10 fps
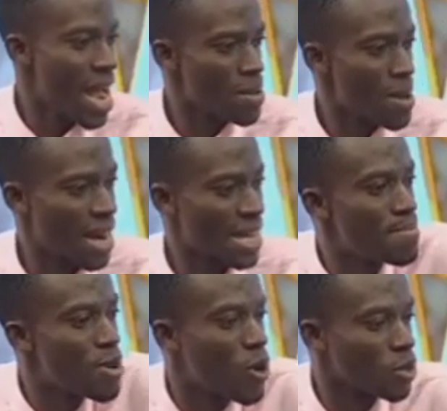And
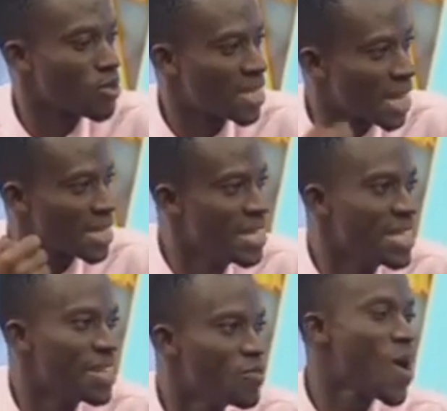I'm because of certain
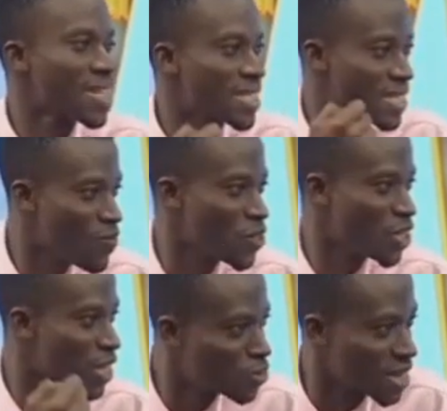individual and selfish
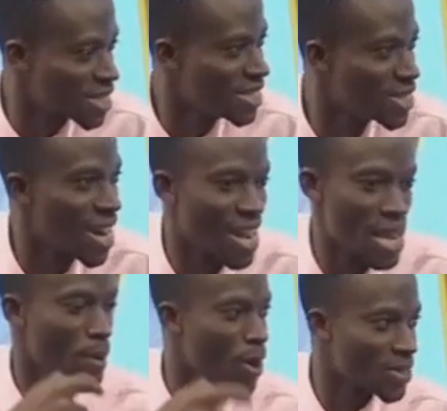interests in India,
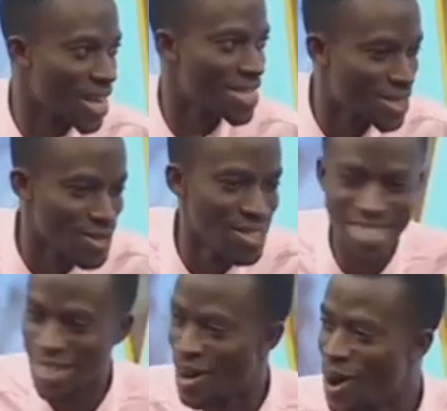prioritizing on
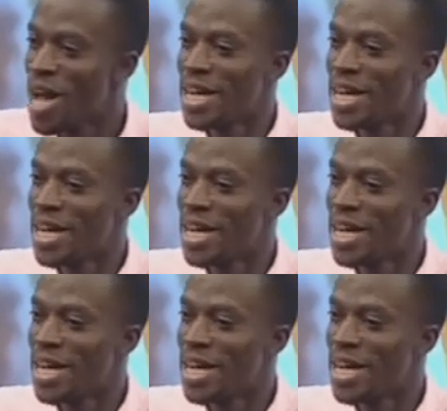India,